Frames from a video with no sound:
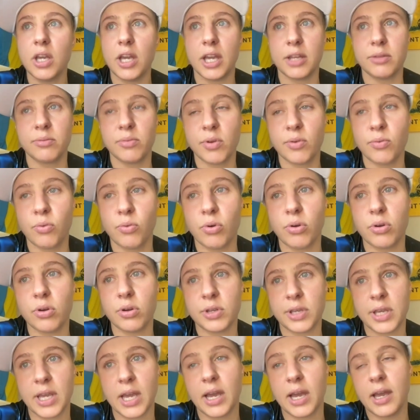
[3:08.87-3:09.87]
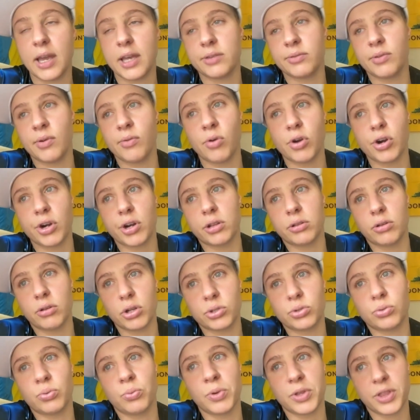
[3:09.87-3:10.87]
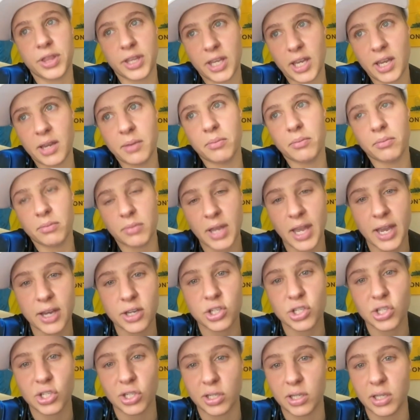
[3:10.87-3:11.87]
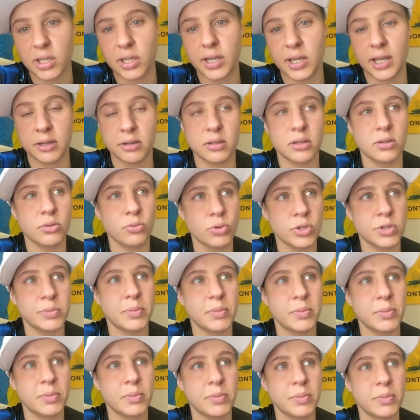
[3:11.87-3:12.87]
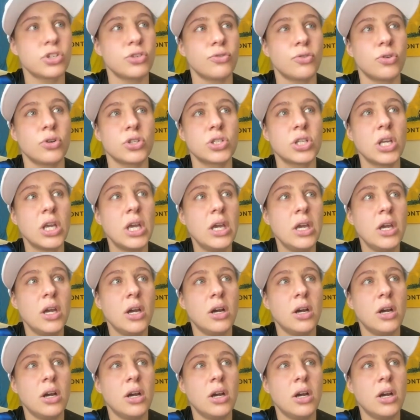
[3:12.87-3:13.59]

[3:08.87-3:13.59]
And we work a lot with him actually, and with my coach, of course,